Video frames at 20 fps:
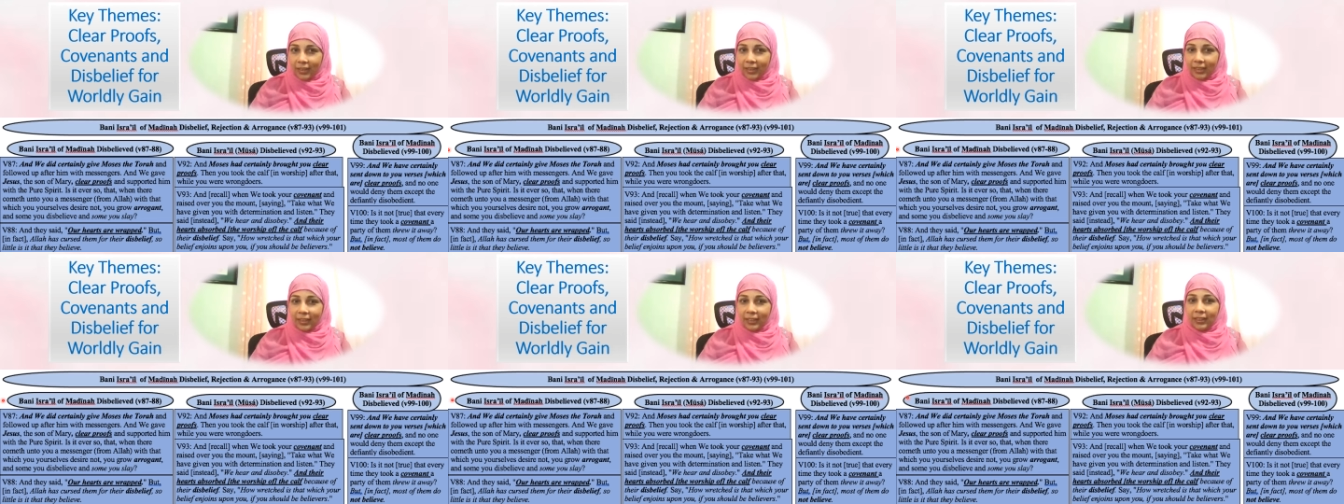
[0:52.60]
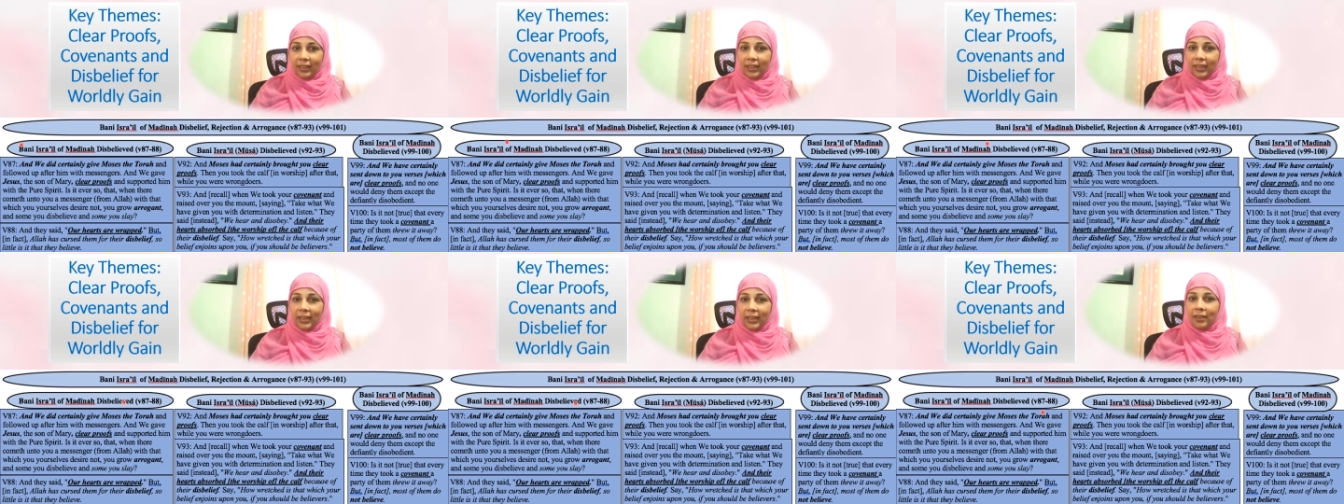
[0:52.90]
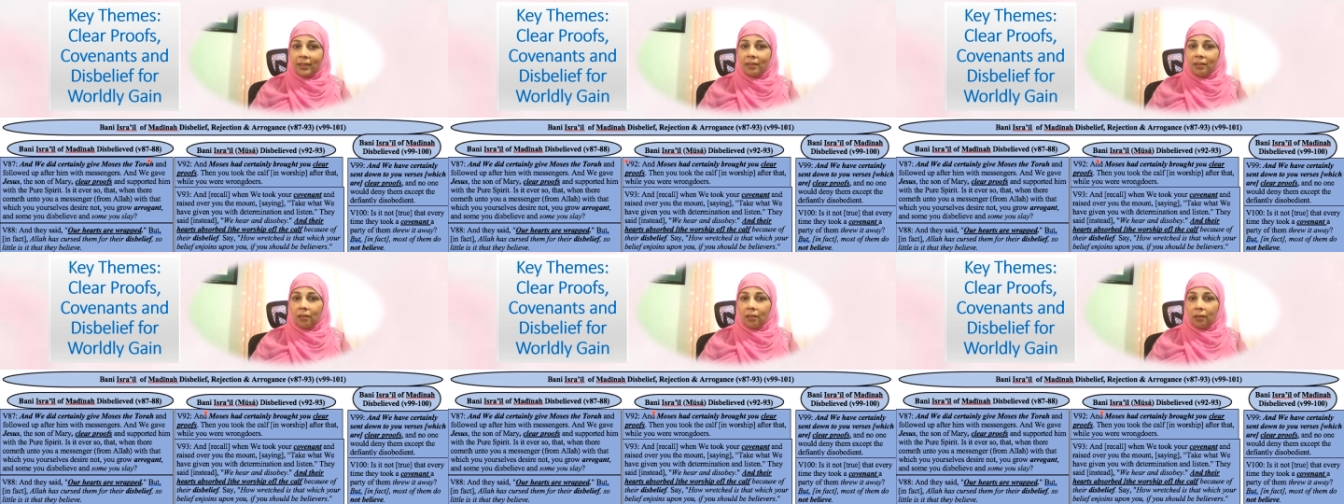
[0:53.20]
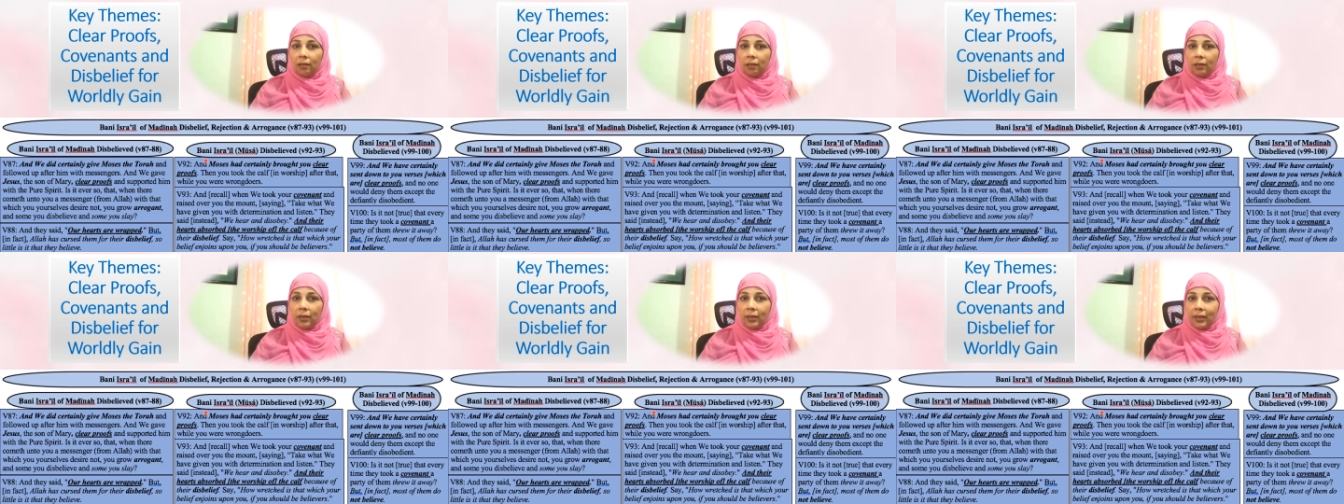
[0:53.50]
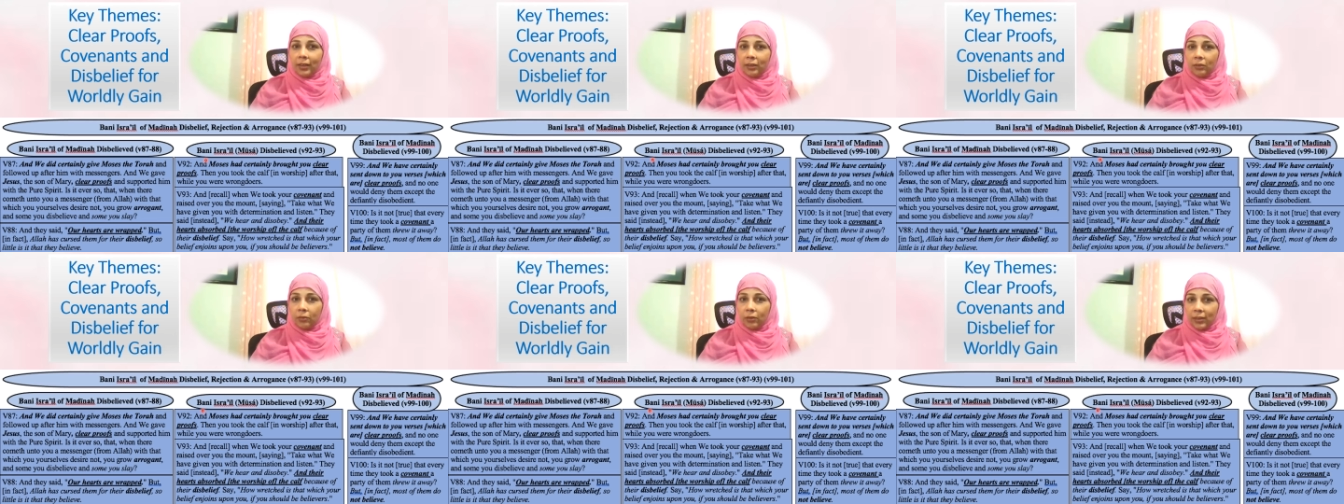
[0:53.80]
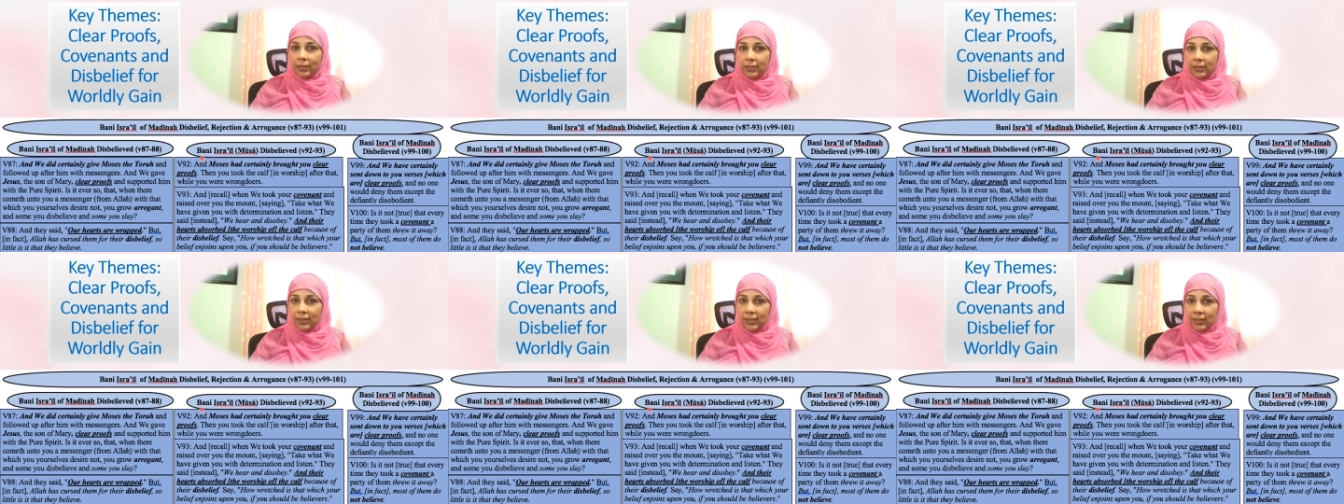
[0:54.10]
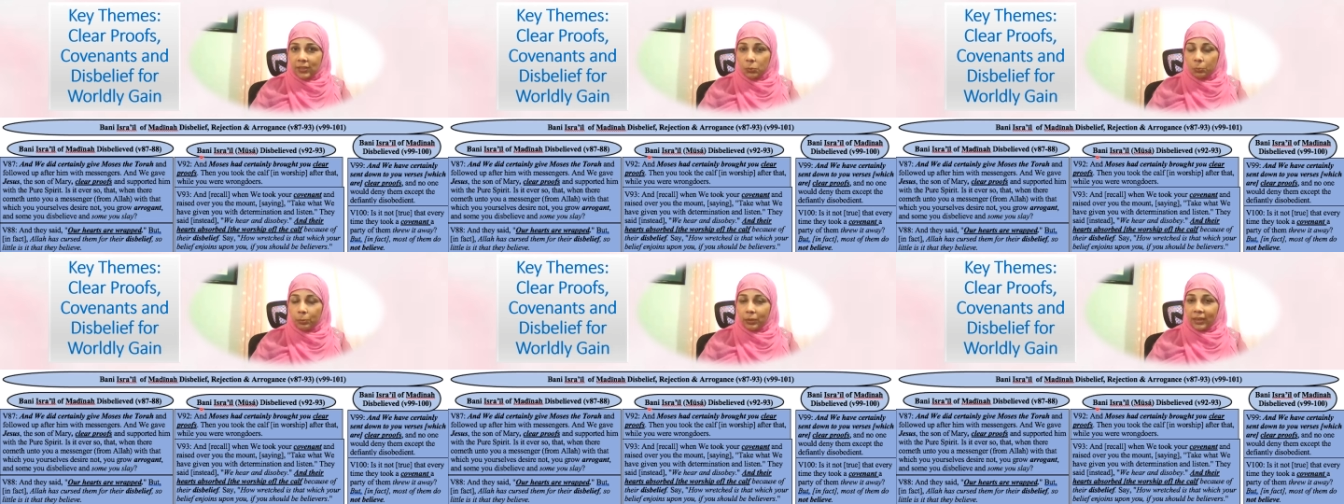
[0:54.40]
Then Allah
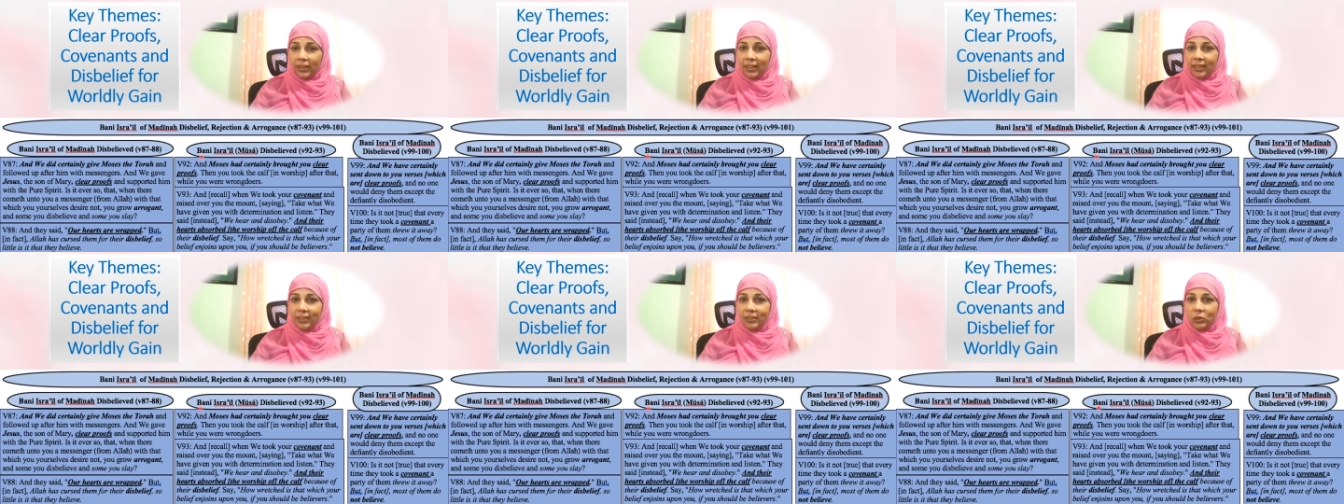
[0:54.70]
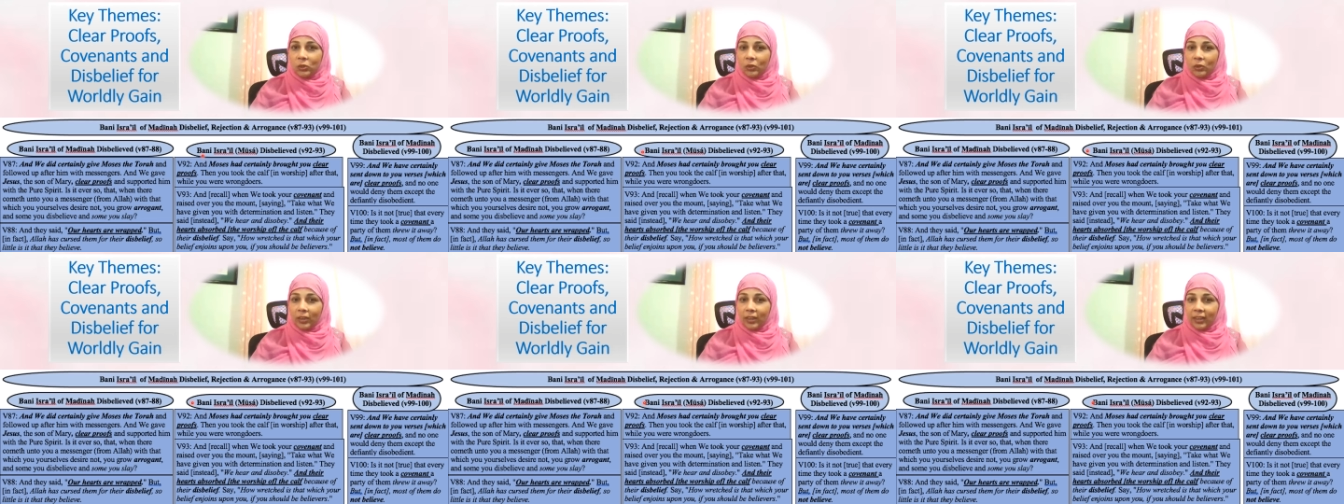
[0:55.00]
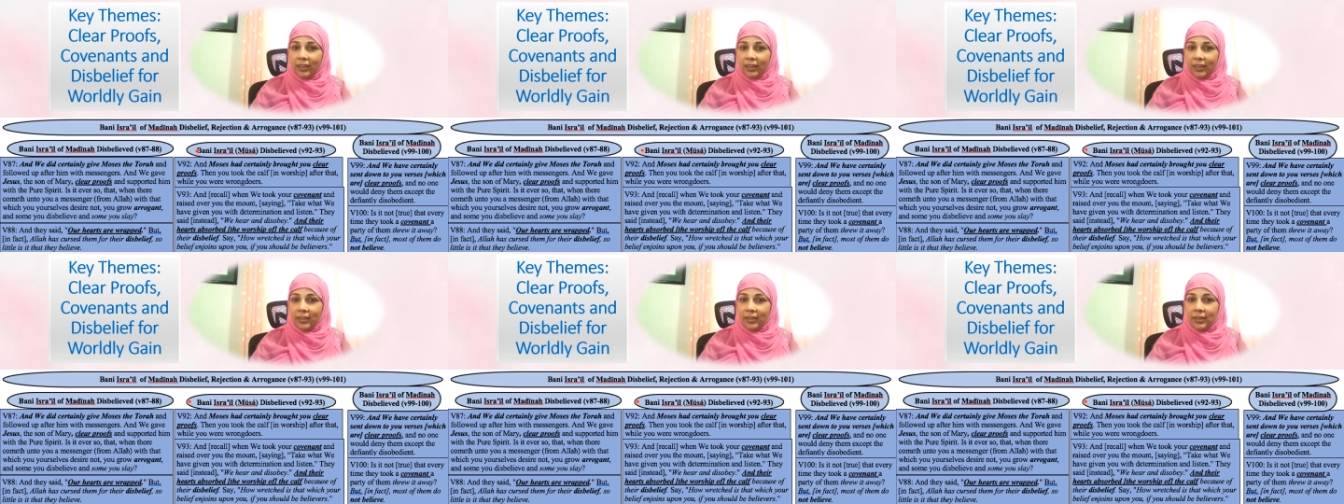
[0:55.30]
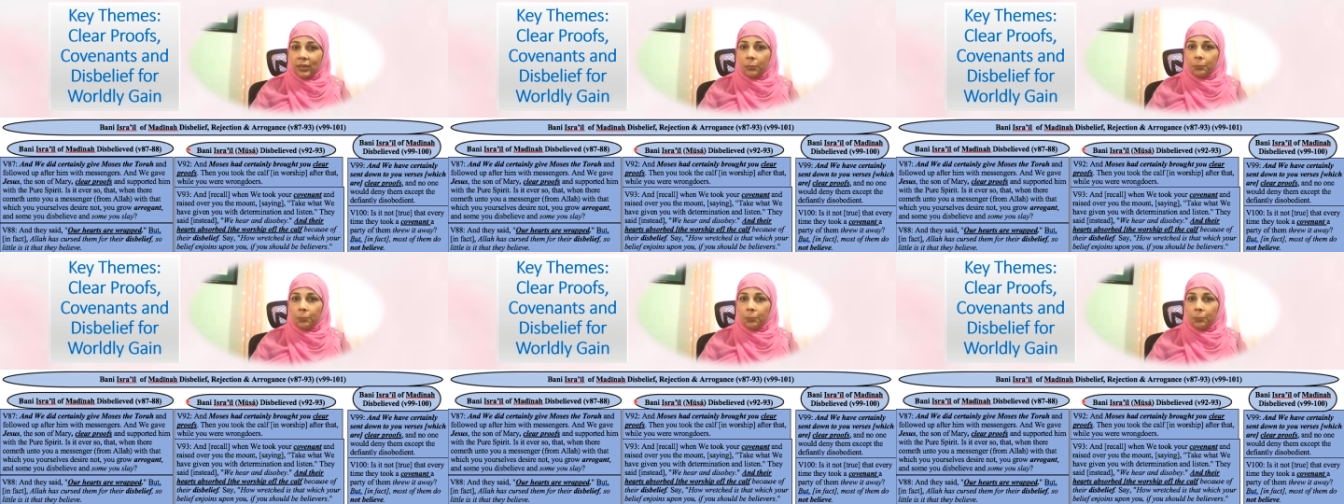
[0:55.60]
addresses Bani Israel